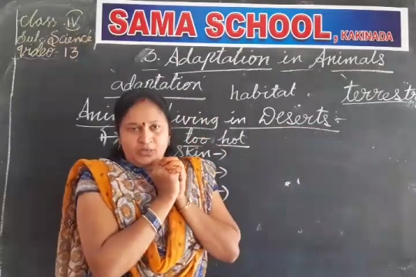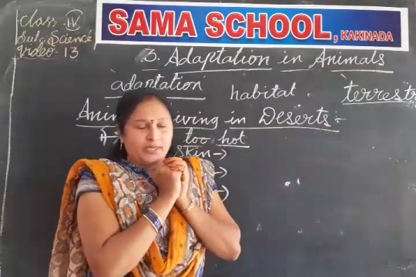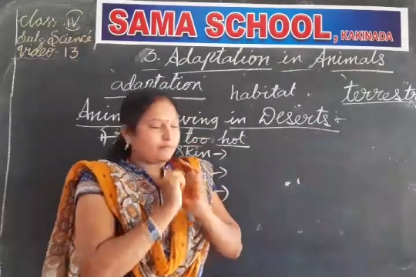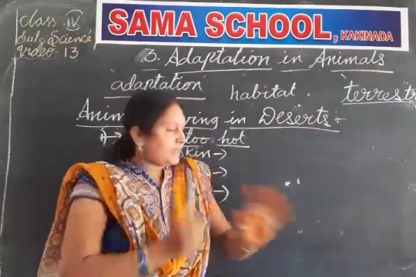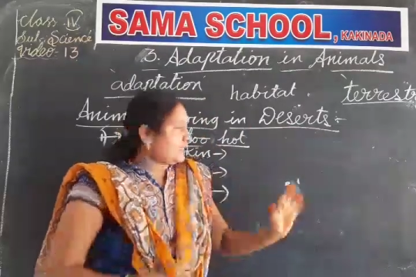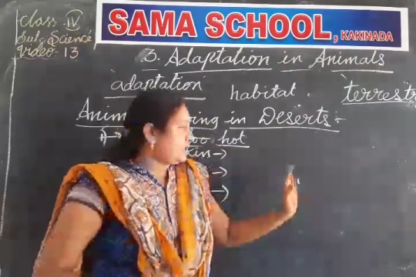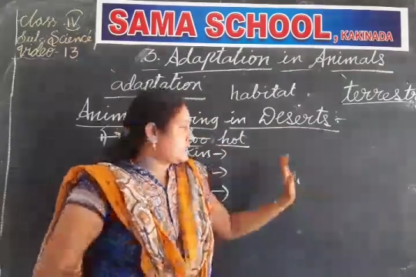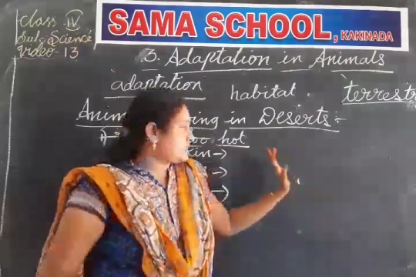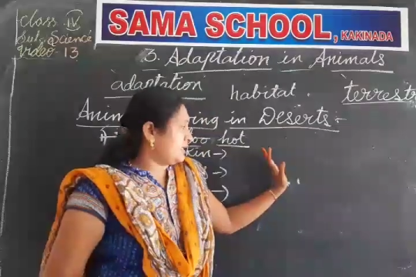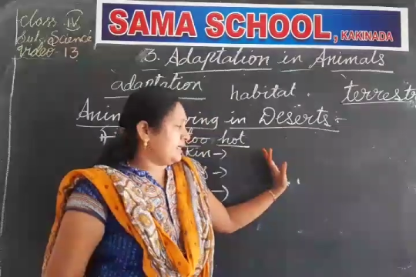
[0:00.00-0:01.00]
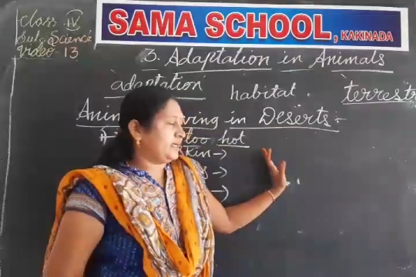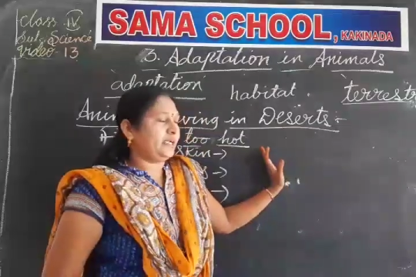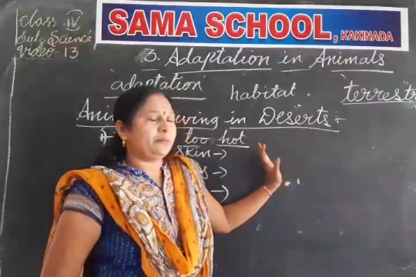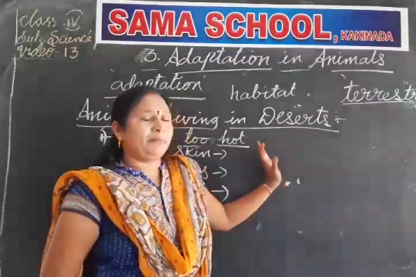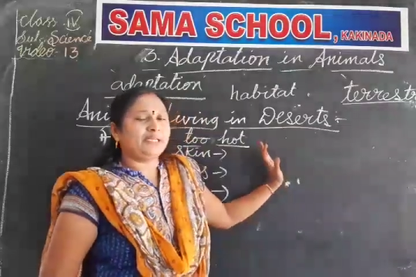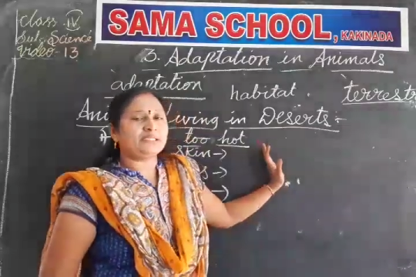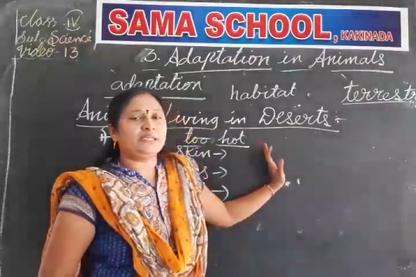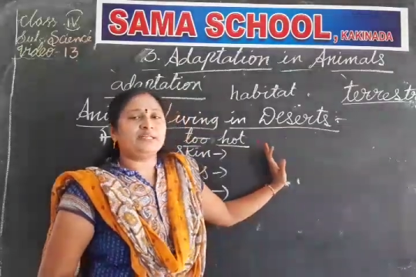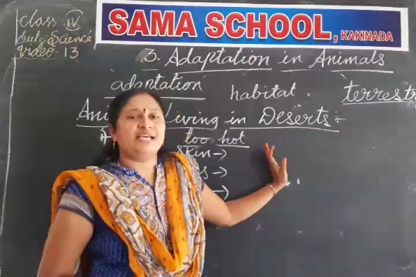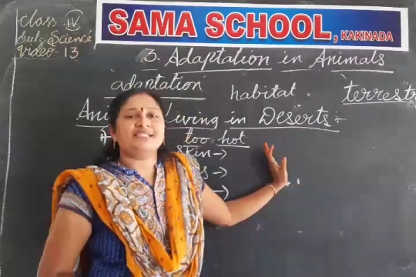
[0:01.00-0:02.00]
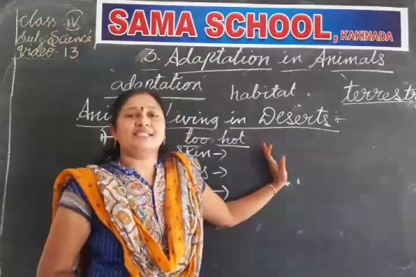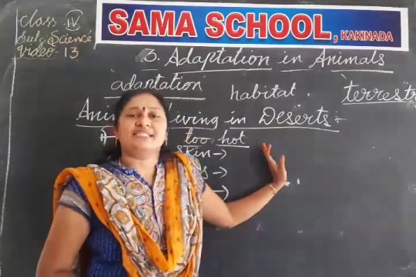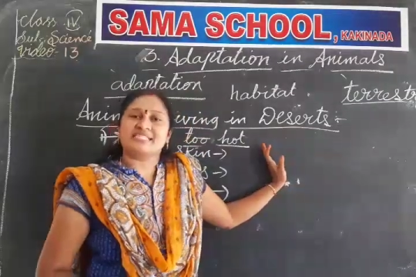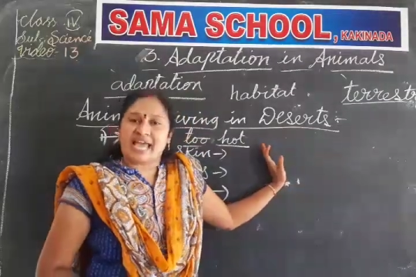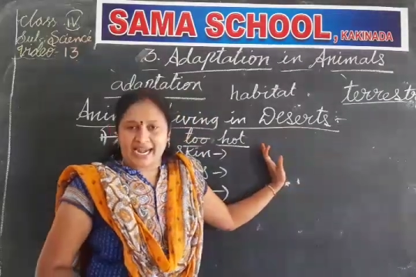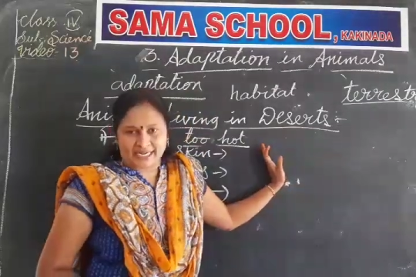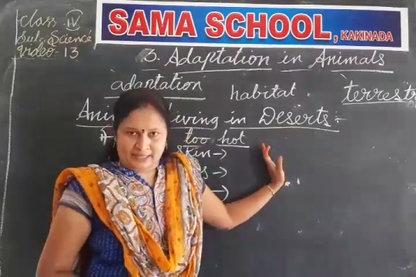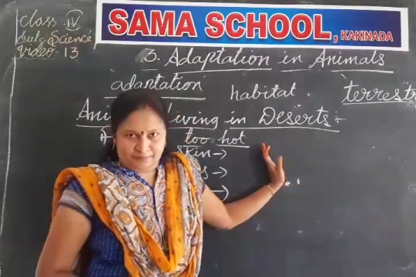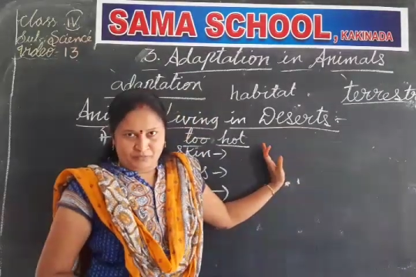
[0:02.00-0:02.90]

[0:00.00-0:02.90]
In the desert, it means it has a sand.